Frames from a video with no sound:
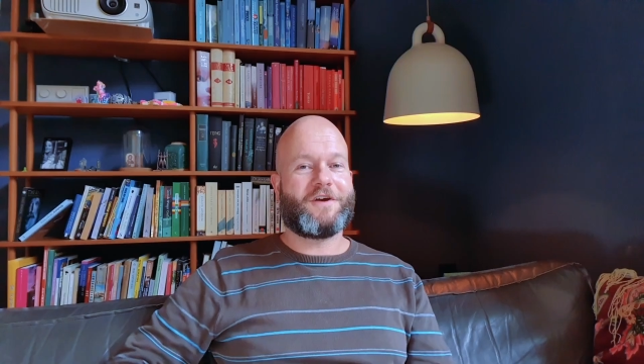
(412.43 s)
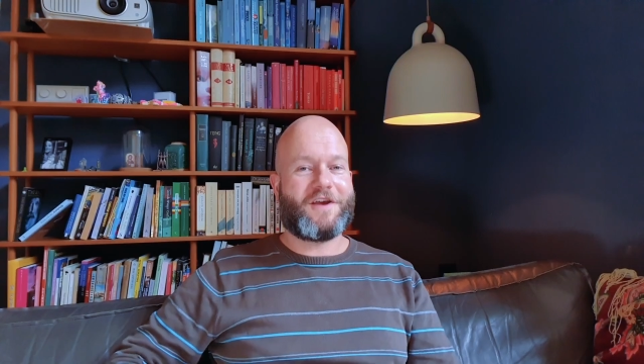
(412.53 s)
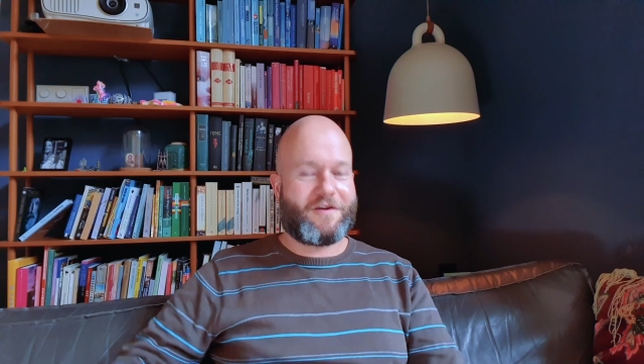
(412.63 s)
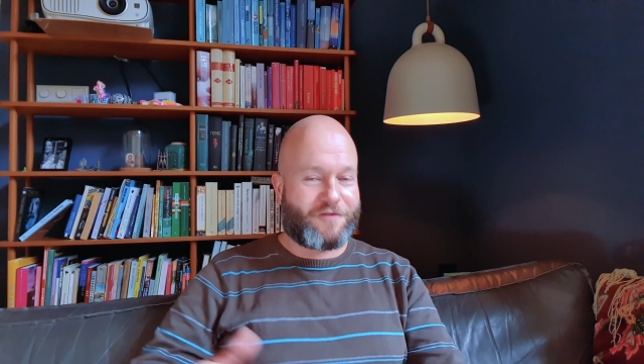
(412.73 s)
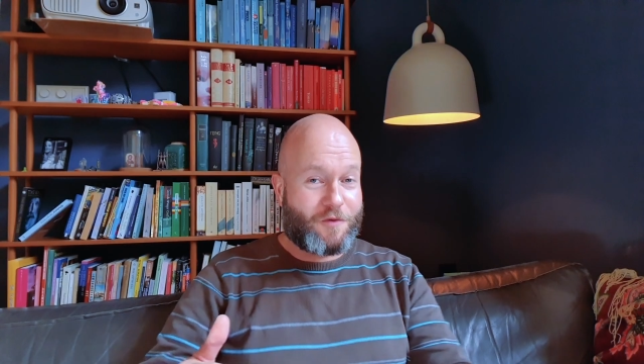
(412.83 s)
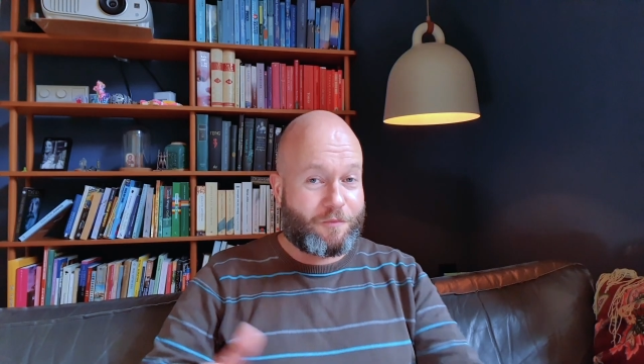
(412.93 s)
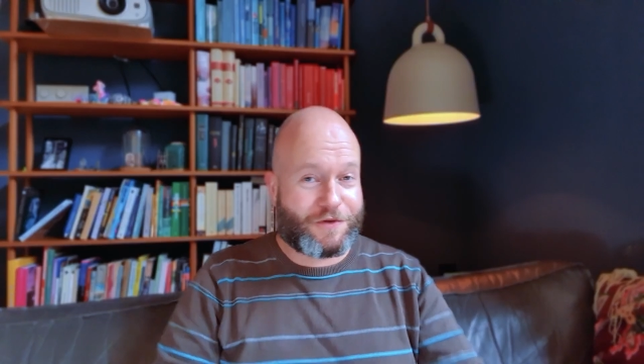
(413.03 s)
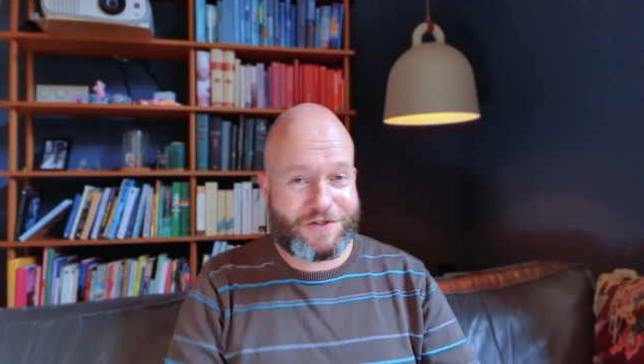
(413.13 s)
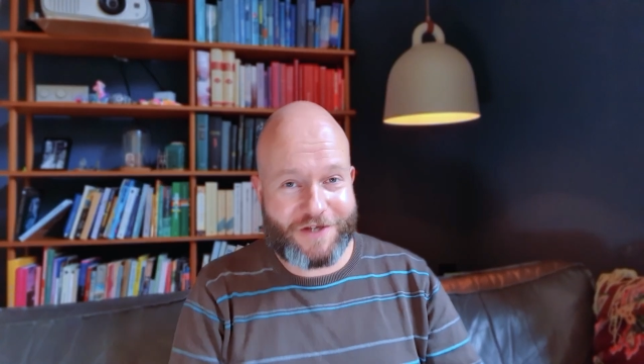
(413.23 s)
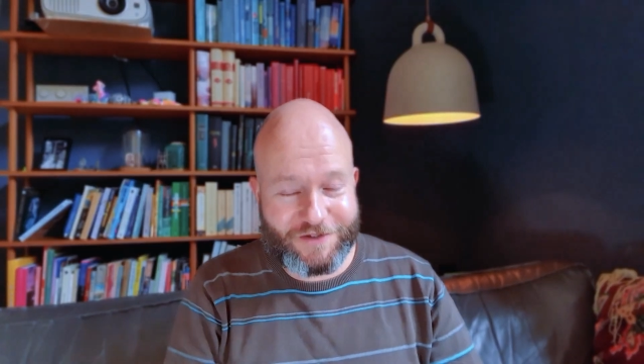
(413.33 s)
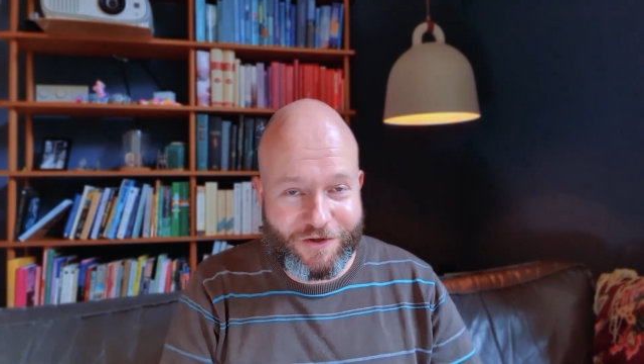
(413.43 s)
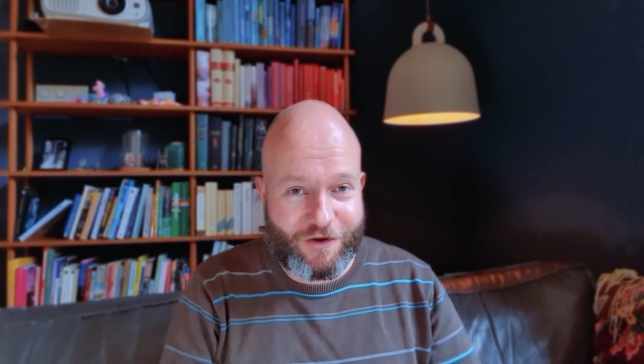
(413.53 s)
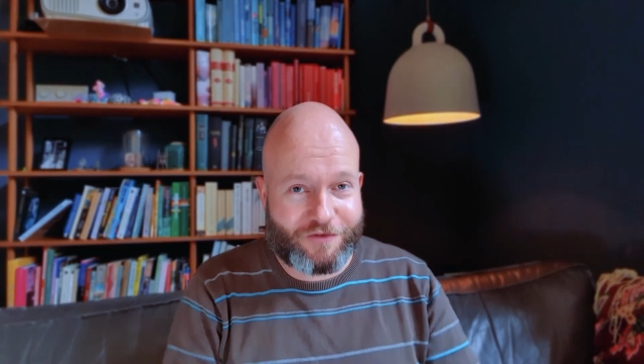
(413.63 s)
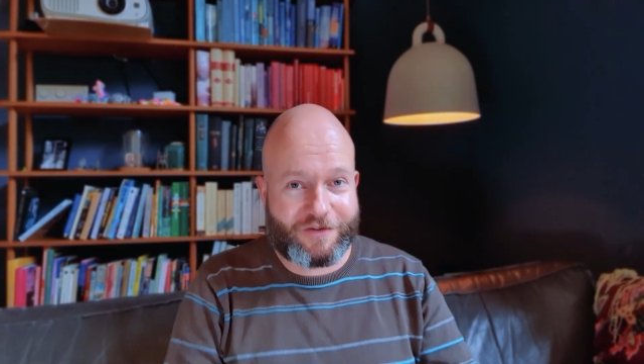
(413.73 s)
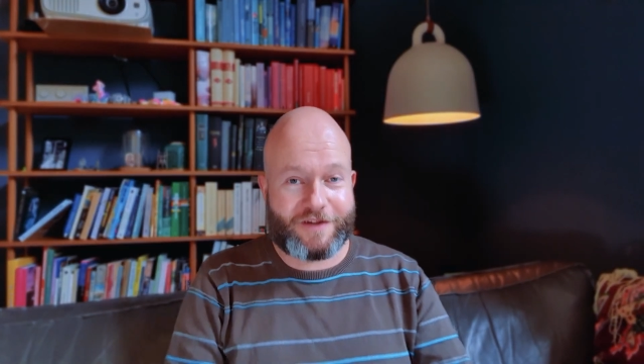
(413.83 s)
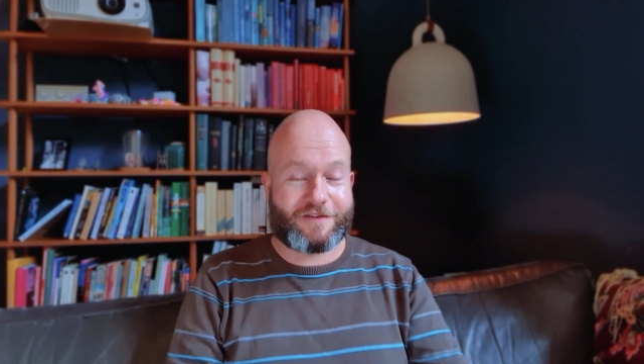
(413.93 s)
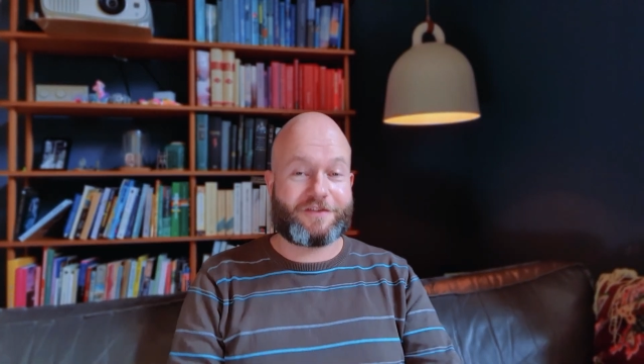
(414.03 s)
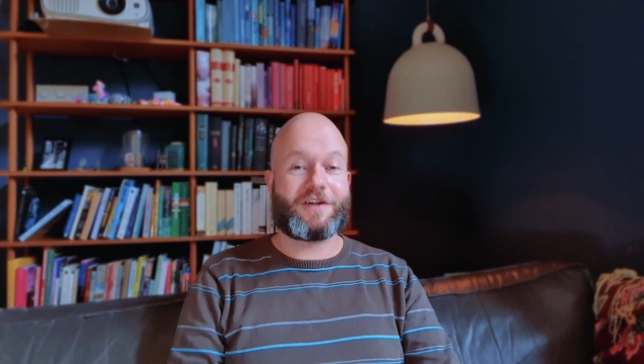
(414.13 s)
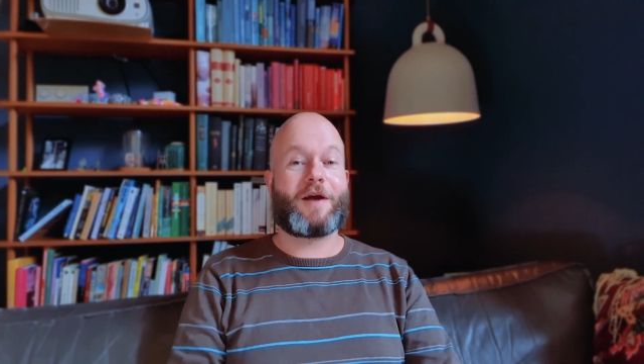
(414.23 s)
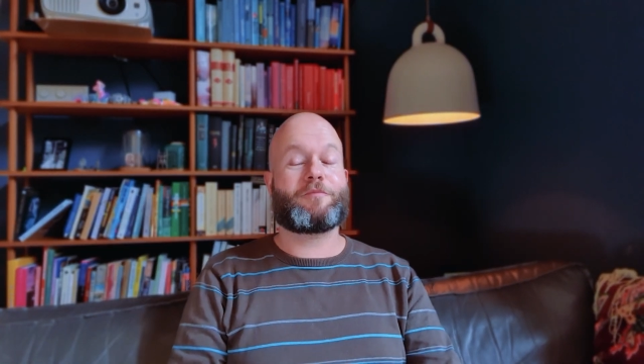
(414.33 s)
If you appreciate the content
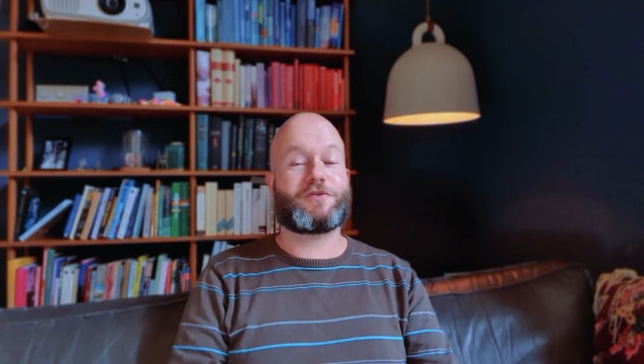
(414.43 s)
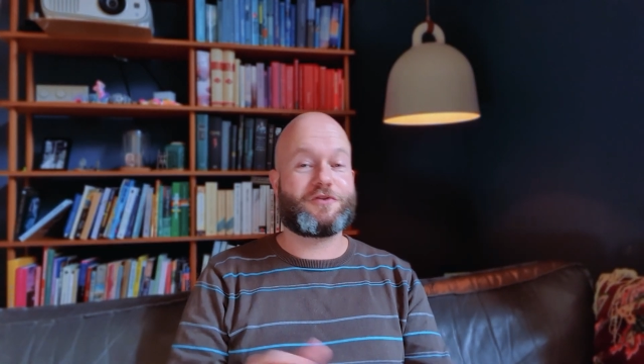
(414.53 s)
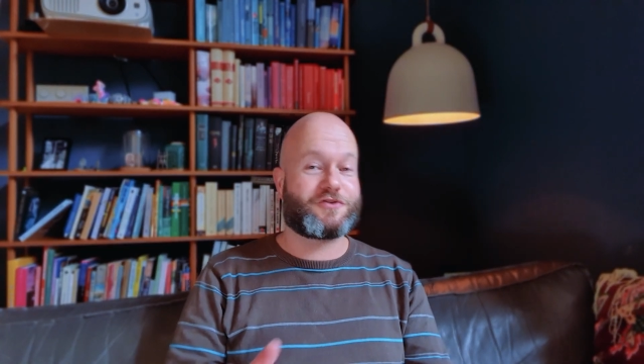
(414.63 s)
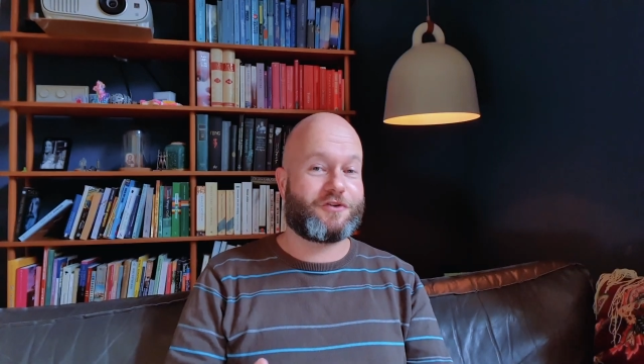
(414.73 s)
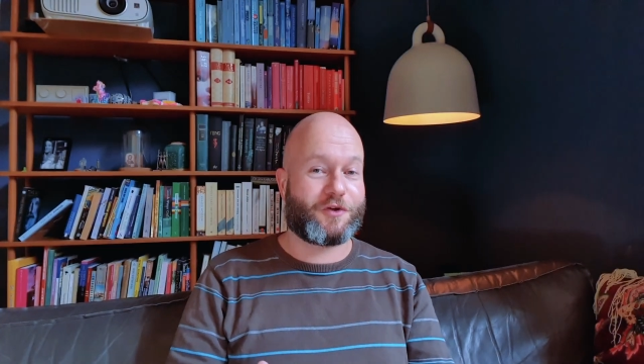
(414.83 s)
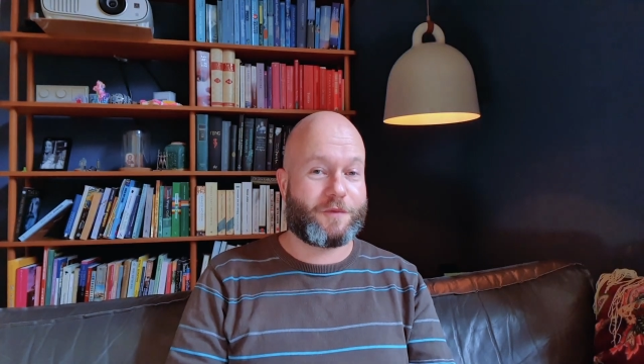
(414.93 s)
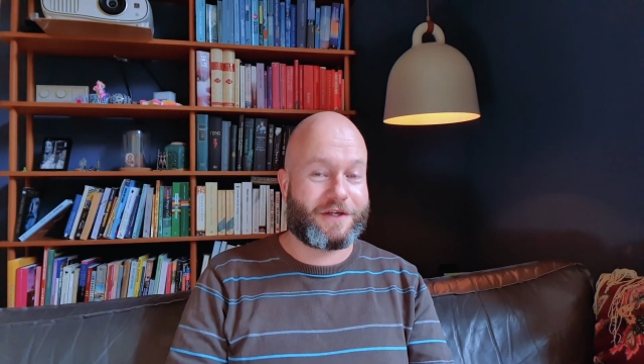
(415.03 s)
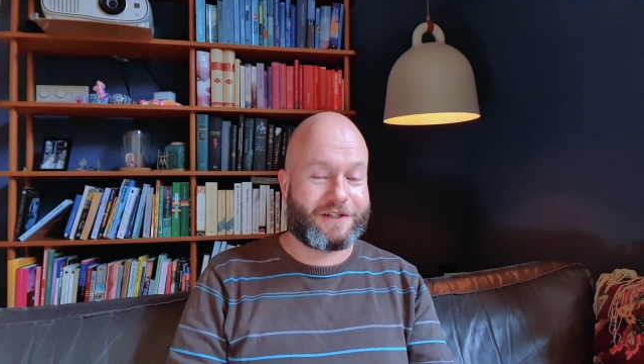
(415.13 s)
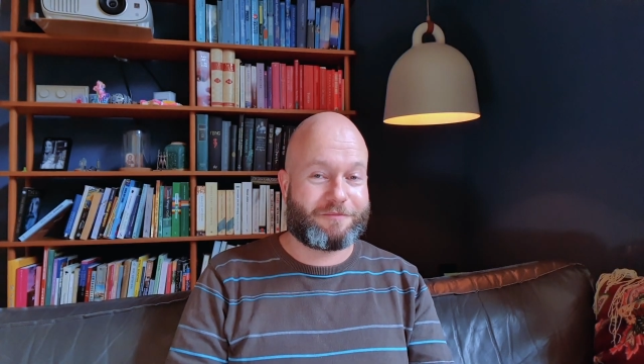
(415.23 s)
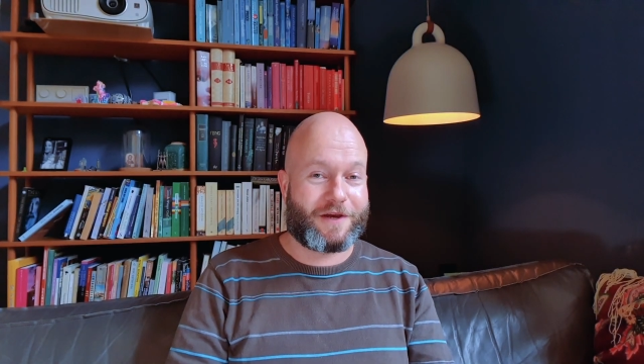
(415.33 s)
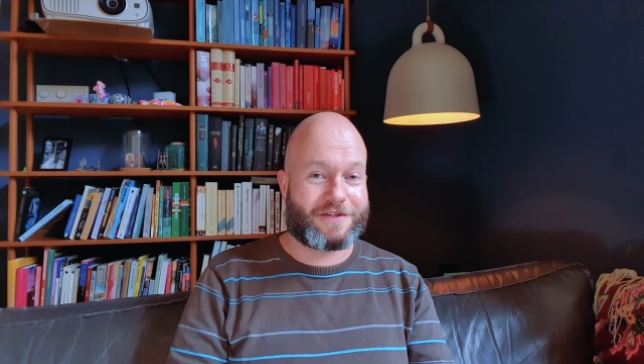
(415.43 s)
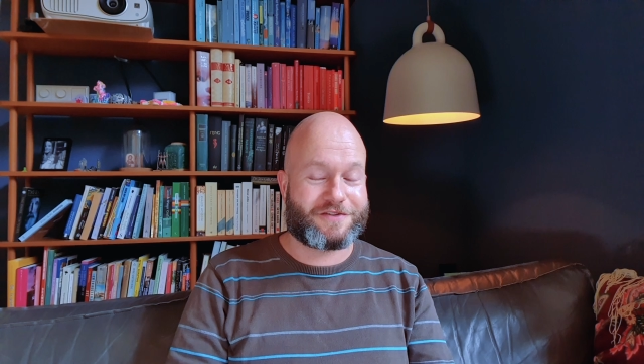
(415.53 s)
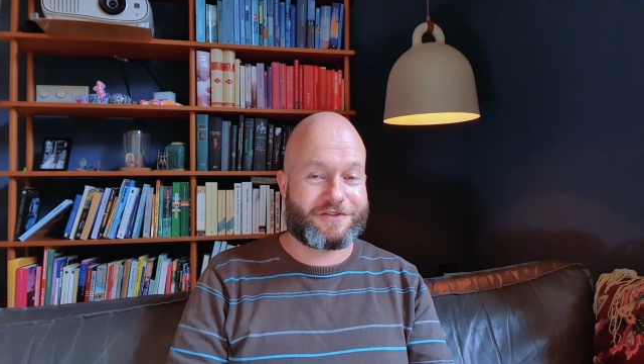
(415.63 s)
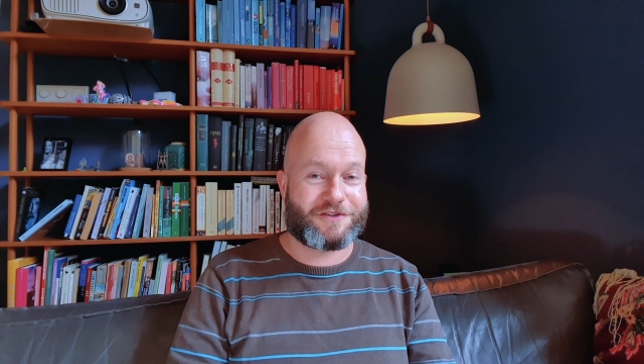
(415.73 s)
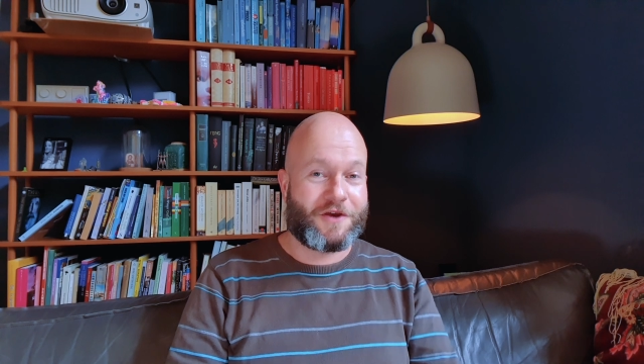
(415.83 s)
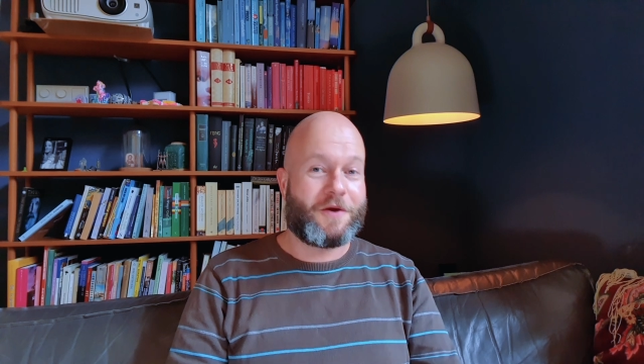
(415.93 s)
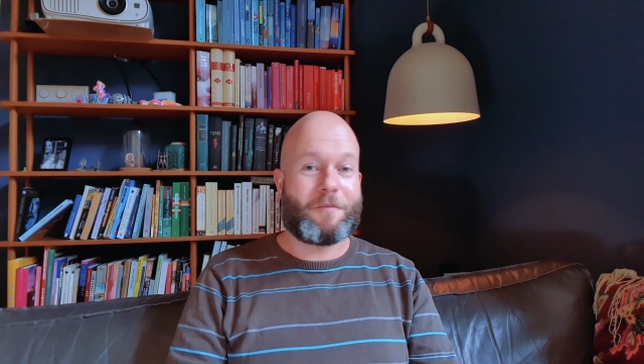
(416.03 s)
that I'm producing on a weekly basis,